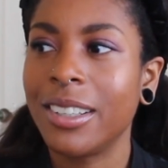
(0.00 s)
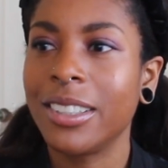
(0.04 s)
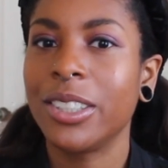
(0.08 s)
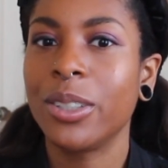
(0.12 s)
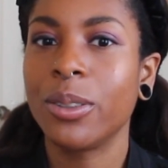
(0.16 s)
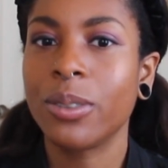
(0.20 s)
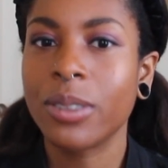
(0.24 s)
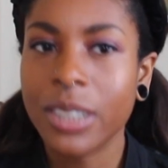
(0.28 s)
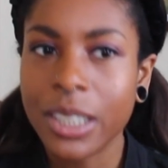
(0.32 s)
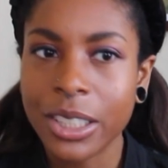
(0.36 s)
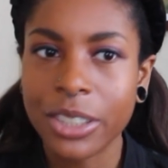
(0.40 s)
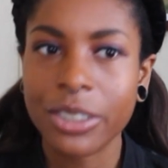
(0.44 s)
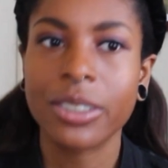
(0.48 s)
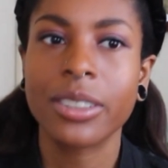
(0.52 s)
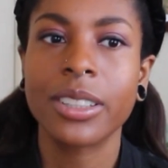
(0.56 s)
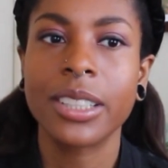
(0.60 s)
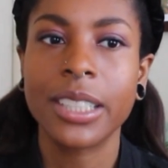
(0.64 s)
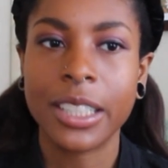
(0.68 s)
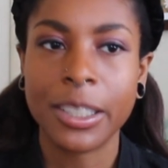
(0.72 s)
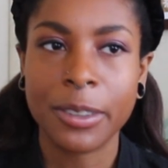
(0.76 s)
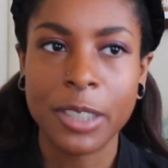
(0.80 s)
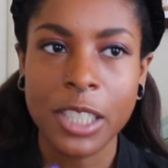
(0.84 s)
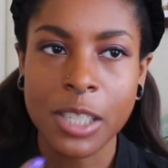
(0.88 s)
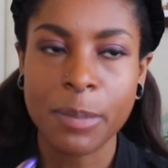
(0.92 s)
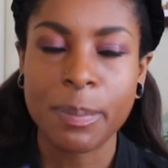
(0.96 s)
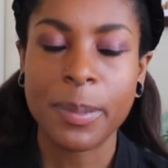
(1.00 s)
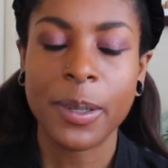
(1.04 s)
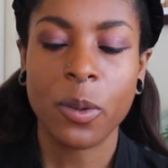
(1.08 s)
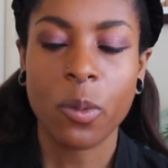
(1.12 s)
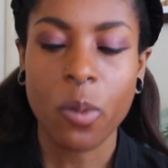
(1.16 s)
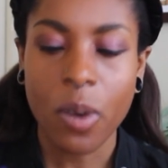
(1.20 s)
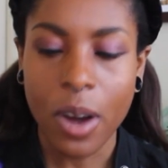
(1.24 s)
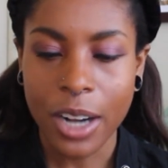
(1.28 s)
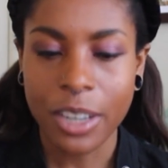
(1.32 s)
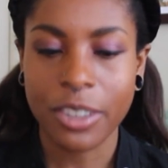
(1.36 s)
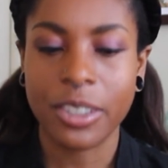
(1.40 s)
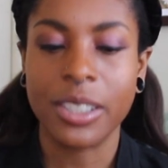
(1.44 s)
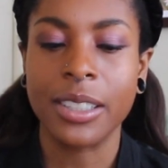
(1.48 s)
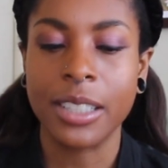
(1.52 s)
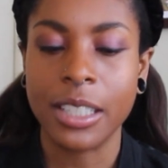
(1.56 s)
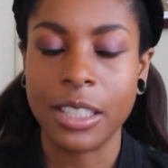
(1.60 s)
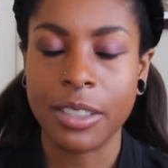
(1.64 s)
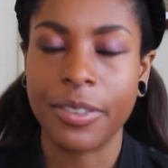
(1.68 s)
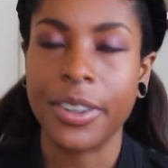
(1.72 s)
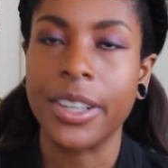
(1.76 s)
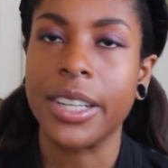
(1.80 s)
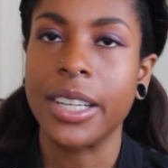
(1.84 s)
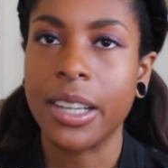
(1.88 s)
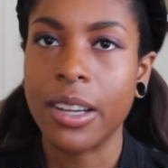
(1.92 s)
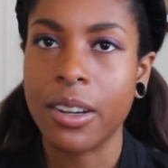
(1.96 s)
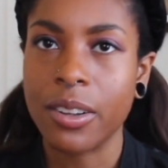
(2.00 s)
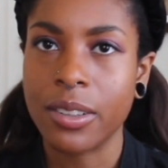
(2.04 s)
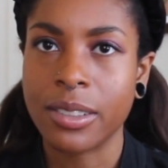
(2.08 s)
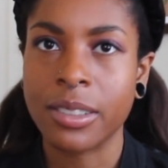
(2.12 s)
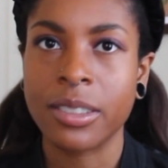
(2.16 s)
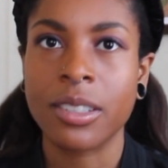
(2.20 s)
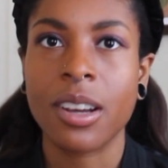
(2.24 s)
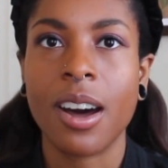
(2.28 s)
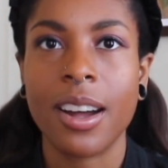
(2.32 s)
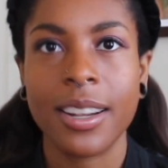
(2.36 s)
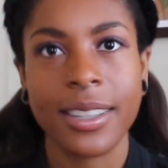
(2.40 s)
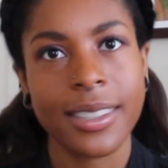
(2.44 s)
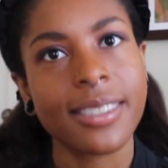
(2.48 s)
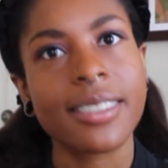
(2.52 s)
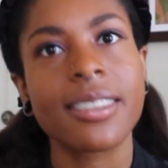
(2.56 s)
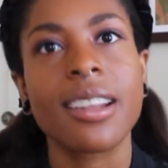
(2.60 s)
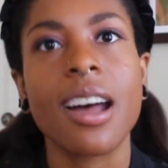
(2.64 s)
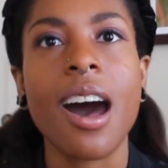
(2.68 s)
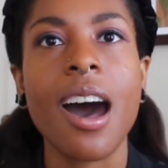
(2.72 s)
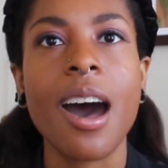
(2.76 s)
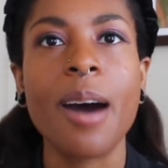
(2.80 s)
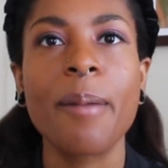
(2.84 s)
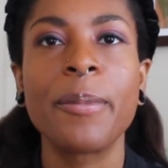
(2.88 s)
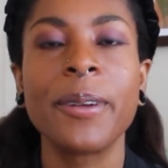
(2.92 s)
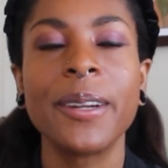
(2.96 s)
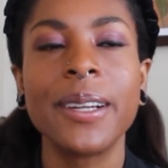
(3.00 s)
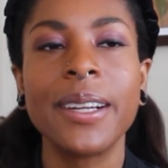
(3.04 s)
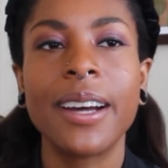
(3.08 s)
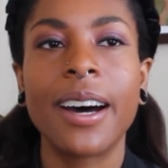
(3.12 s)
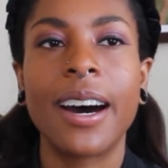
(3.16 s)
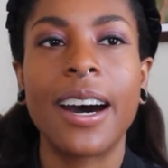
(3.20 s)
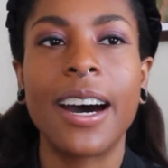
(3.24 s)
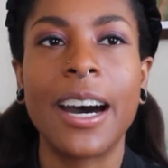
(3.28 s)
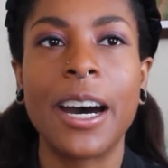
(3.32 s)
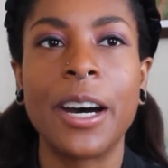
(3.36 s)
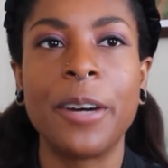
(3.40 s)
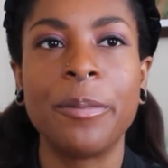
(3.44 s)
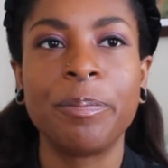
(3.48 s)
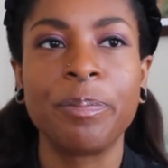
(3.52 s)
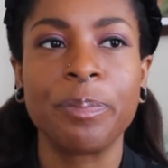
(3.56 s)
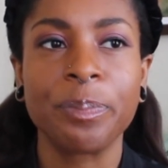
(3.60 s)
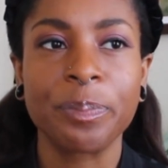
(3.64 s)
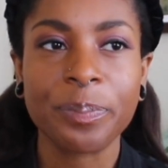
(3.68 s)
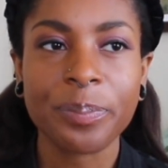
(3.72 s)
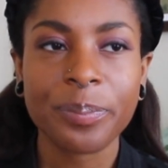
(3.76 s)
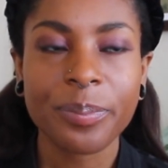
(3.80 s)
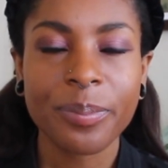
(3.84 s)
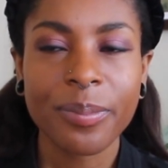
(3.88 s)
you literally could just be watching these videos nonstop,